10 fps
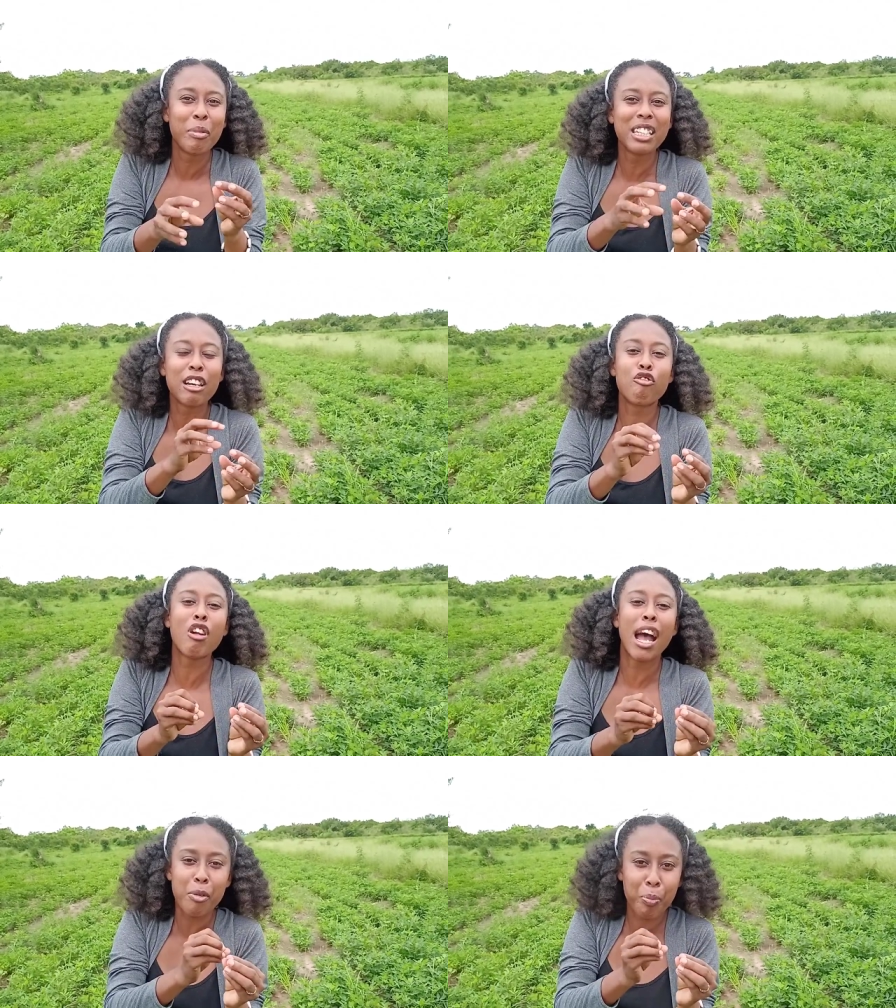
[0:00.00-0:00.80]
I mean, it's a
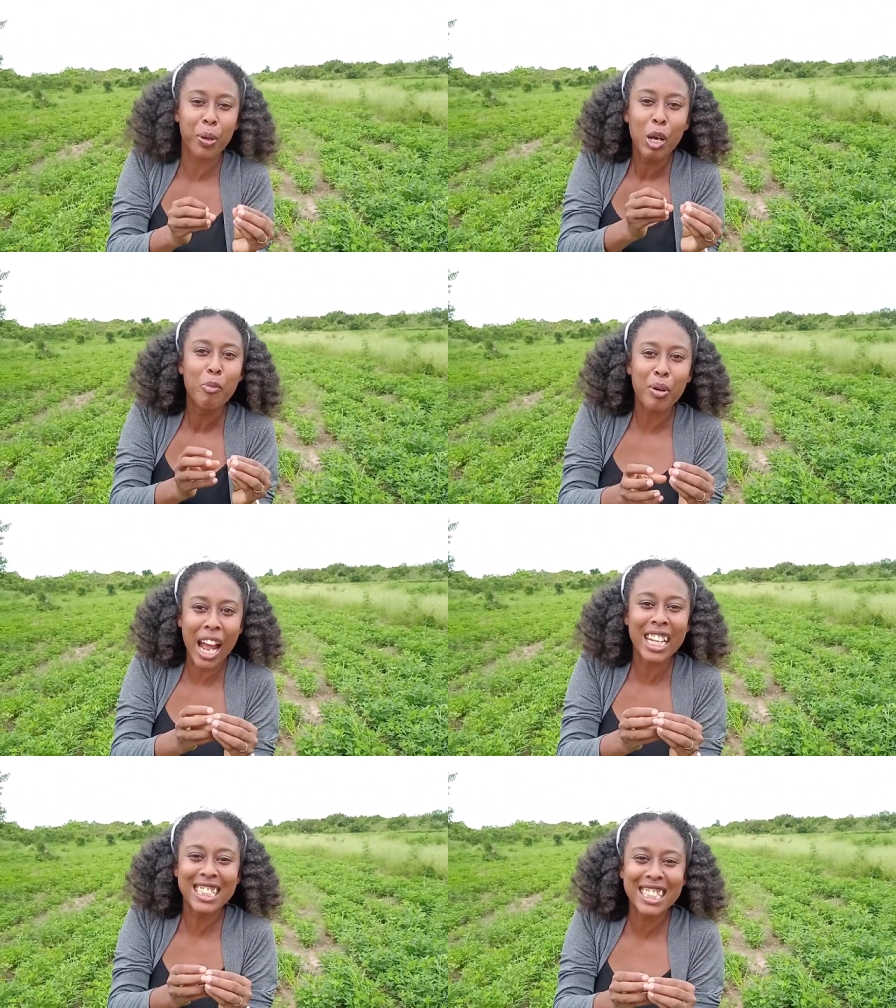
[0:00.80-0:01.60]
ripe
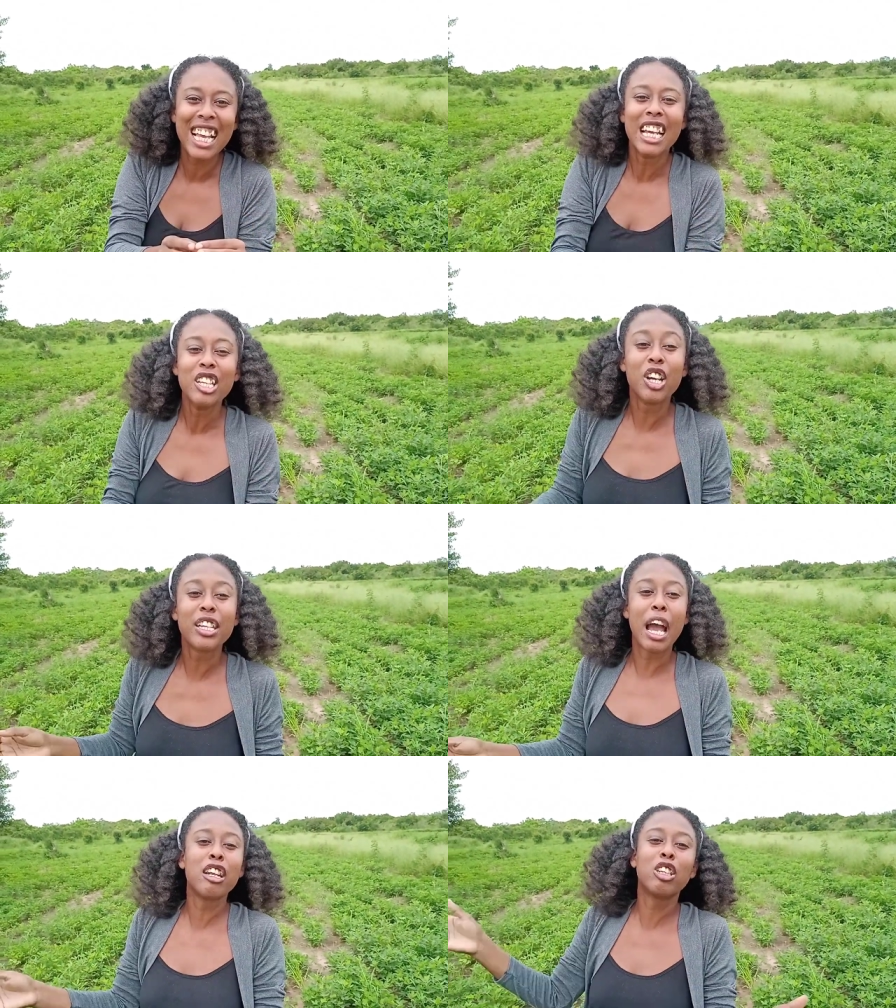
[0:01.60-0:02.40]
price. You
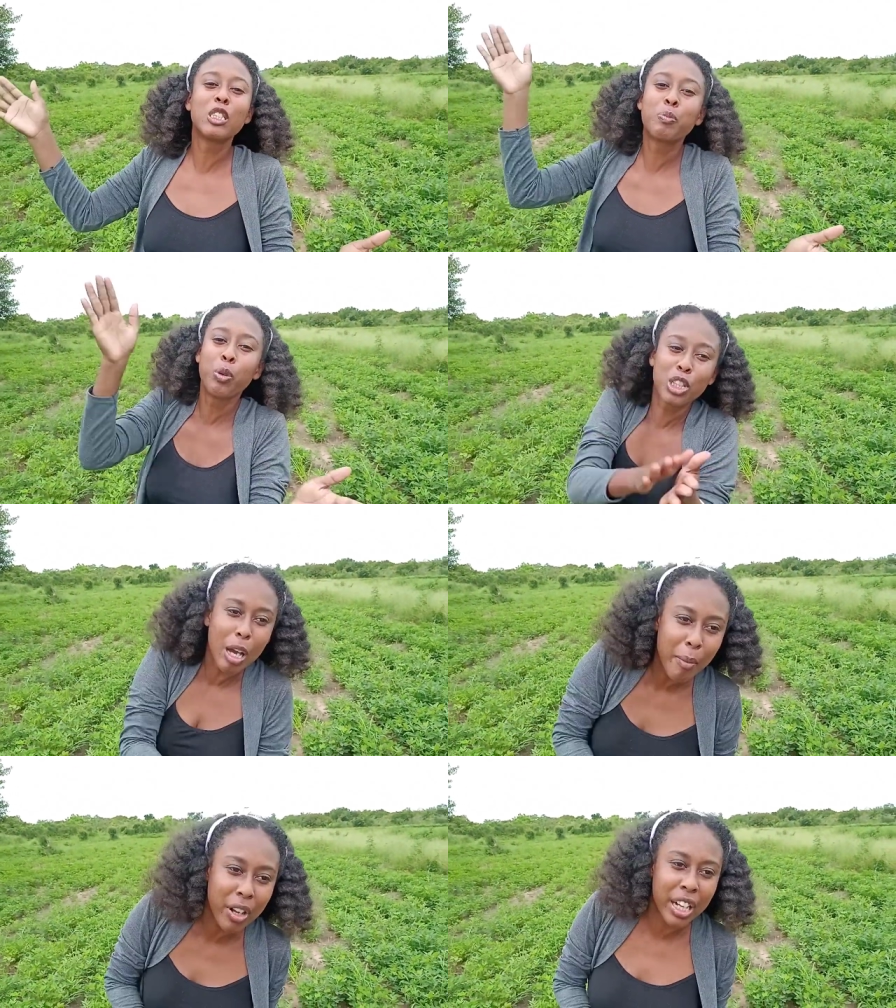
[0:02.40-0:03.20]
can just put
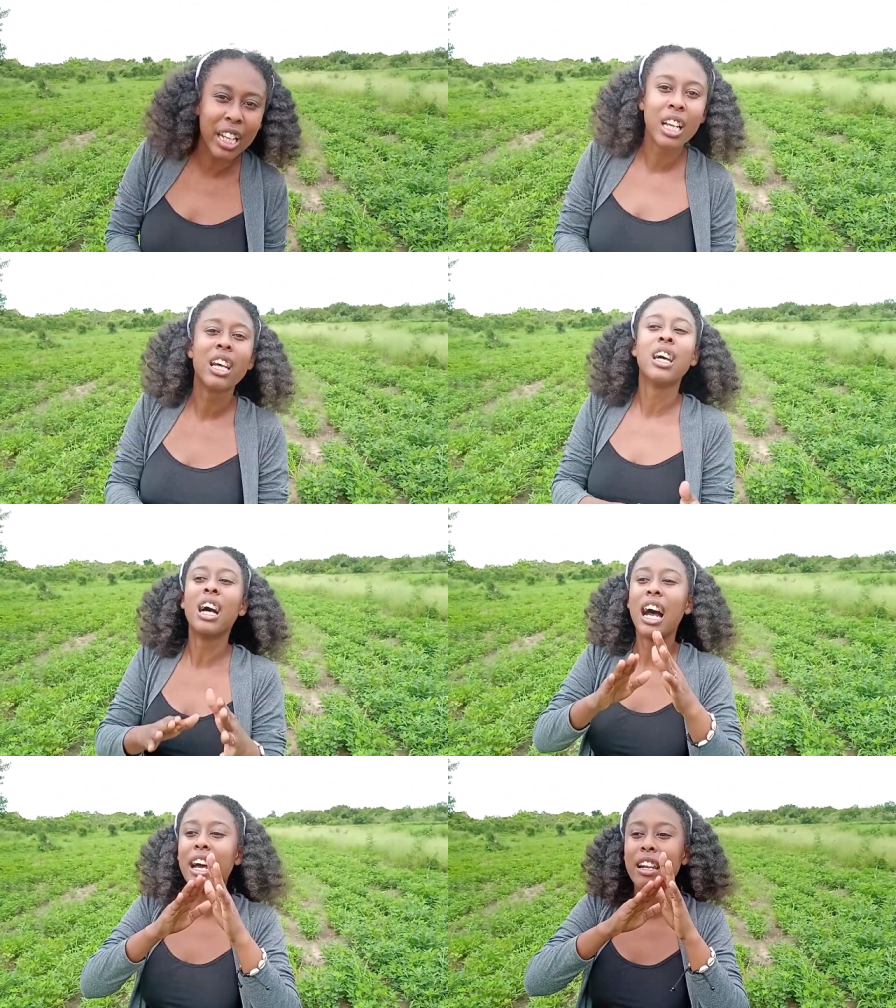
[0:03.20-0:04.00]
your money,
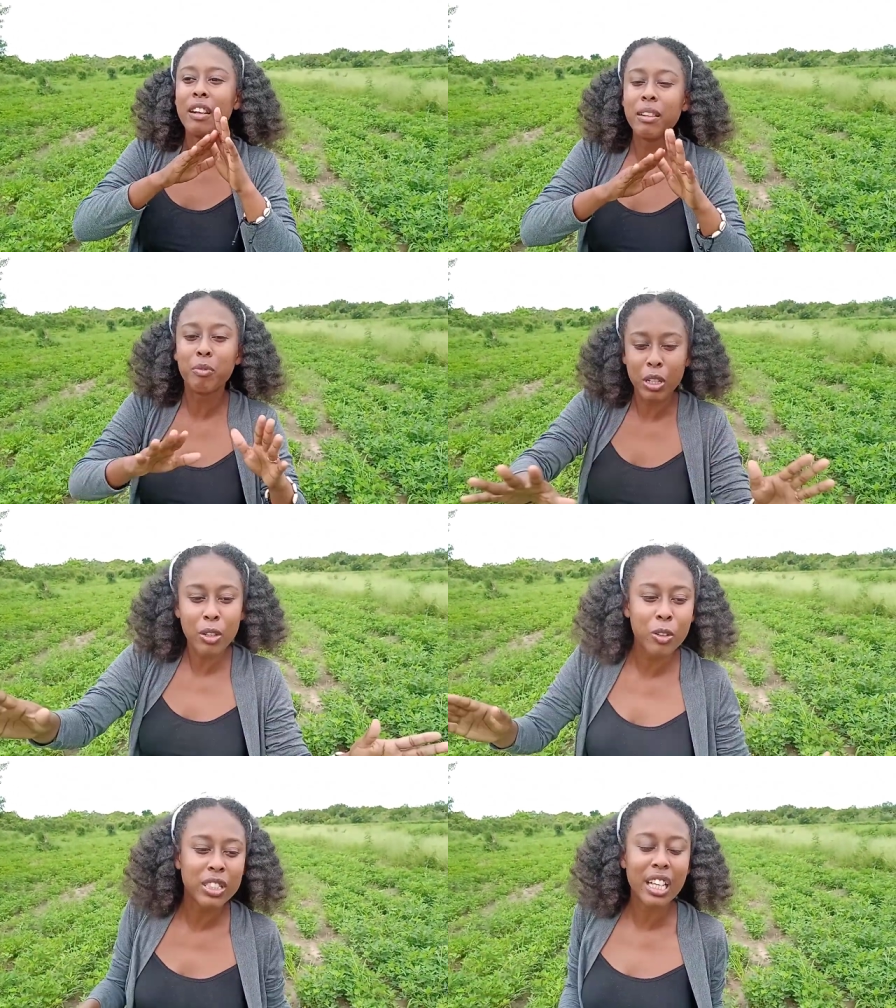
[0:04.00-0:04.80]
and
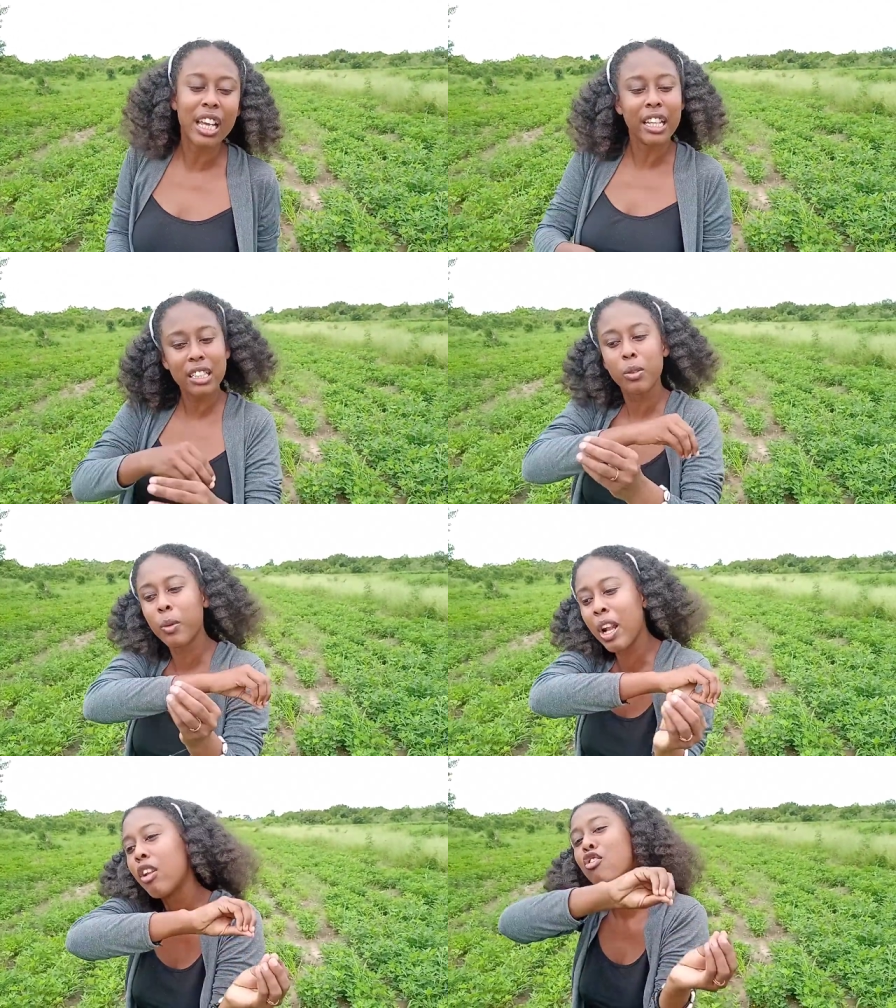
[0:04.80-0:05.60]
say it
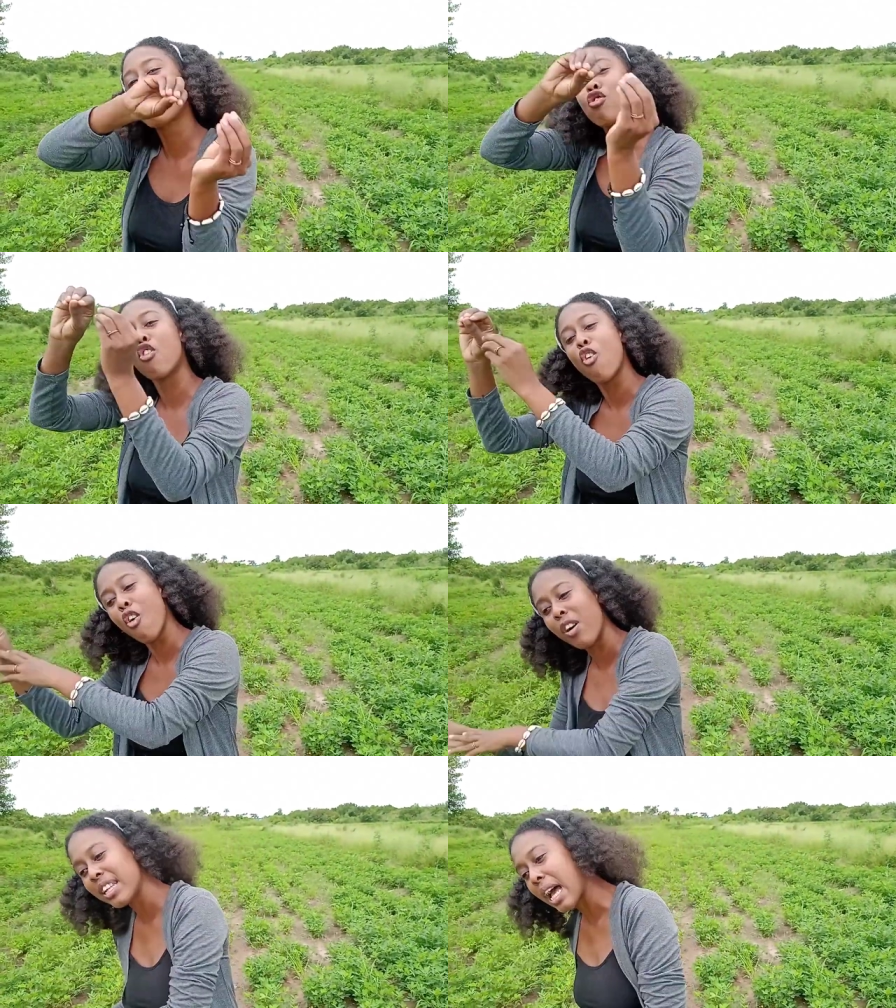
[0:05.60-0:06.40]
will grow
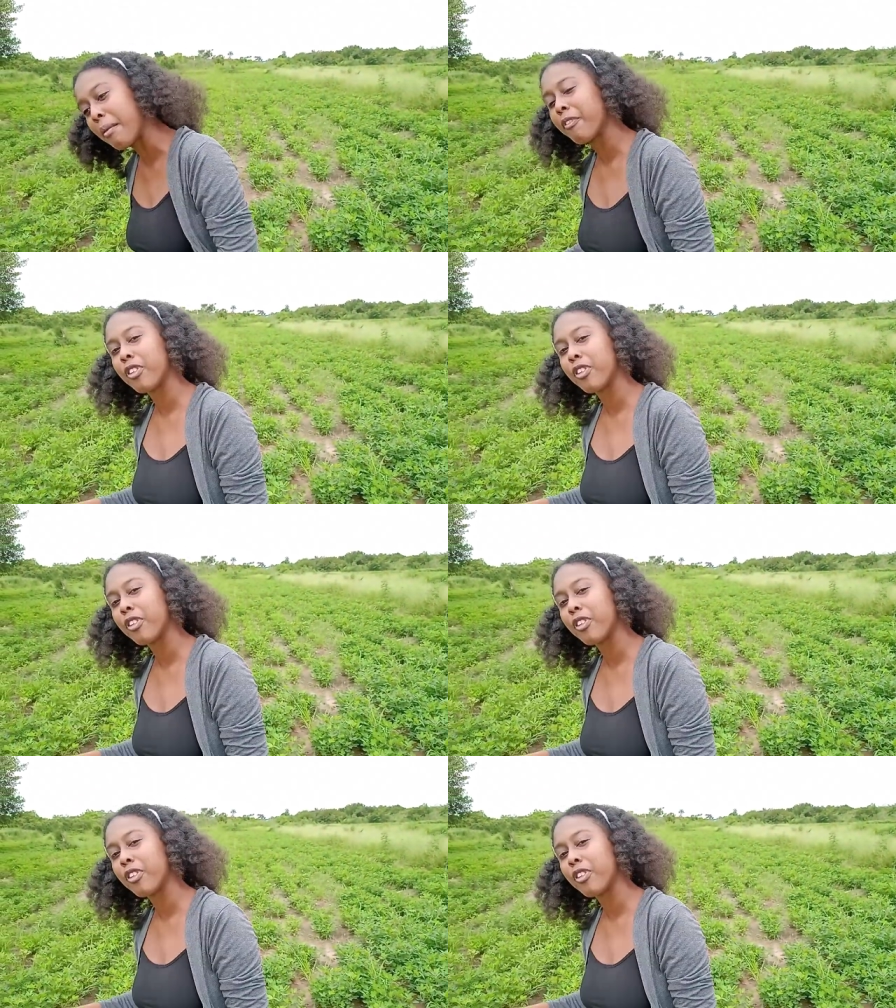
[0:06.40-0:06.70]
over time.